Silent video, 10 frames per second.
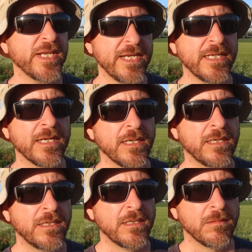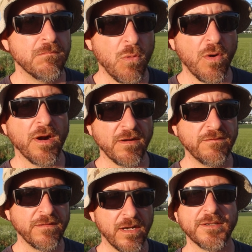we need more
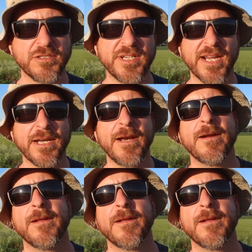of understanding